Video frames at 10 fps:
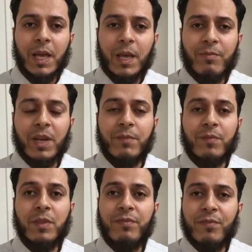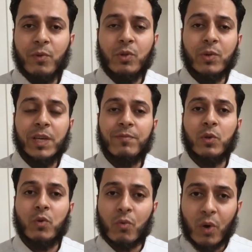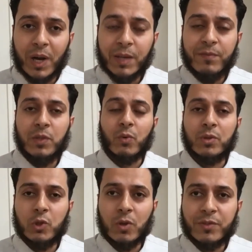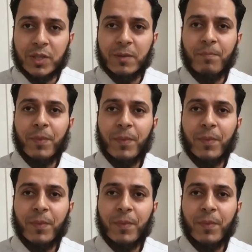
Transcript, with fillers: even if the food you give to your wife, to your children,